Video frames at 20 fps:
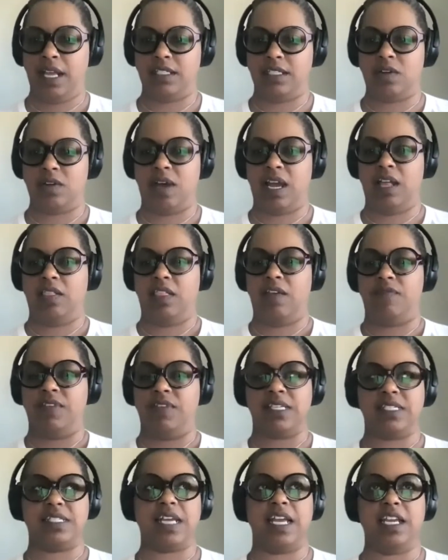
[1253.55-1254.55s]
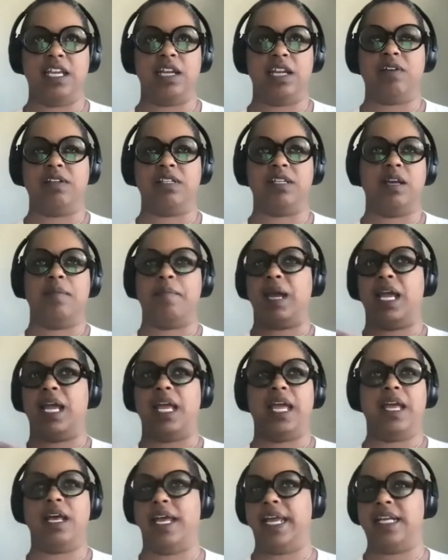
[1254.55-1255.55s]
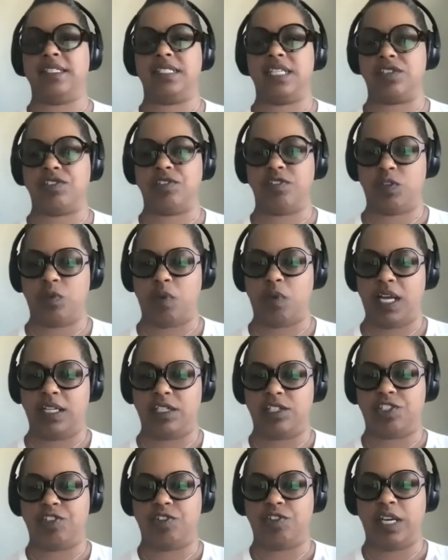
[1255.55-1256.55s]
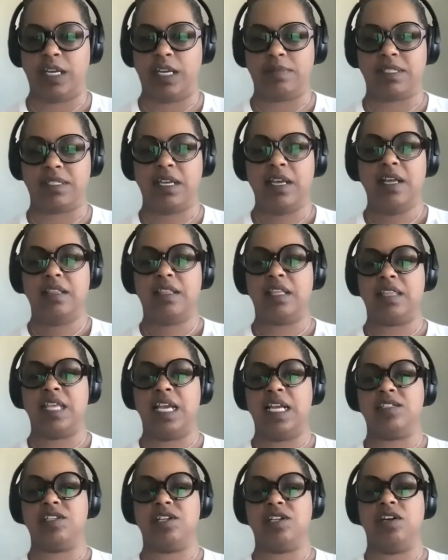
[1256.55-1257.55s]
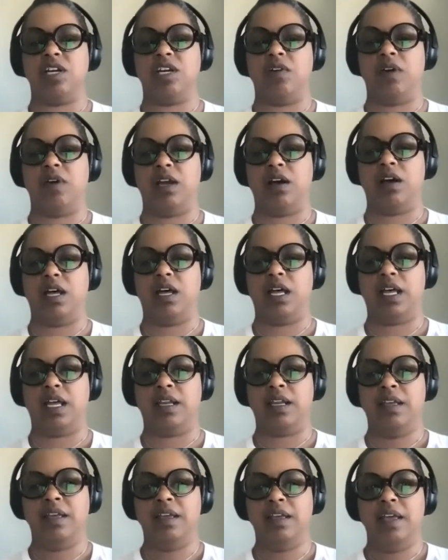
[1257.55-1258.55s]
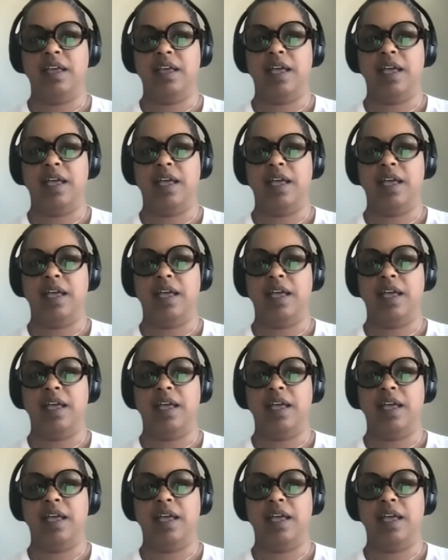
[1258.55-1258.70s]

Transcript: And so I love to say, you know, my ancestors' wildest dreams, the things that are going on,